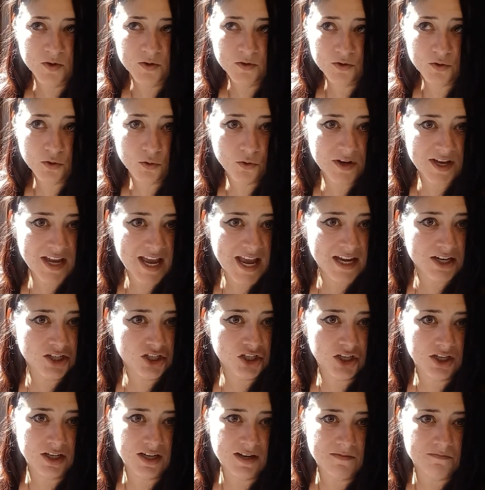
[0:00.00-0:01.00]

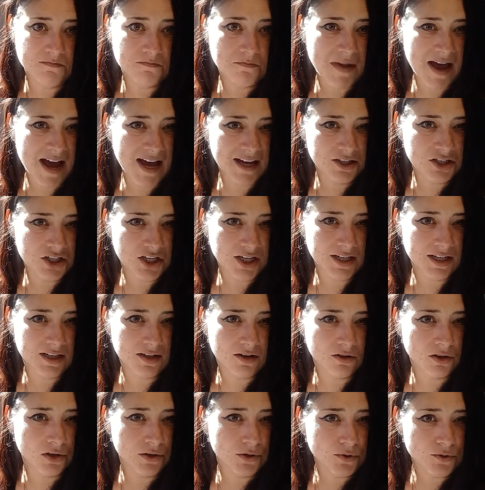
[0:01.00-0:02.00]
creation and magic and
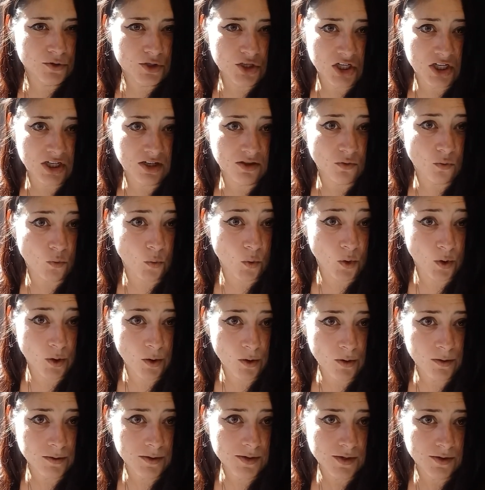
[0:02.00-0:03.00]
illusion in the
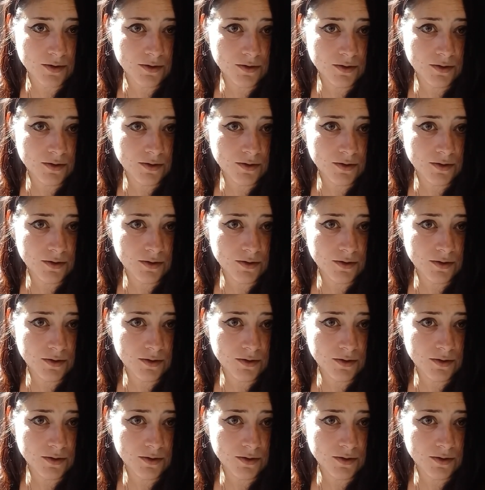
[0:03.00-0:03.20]
world.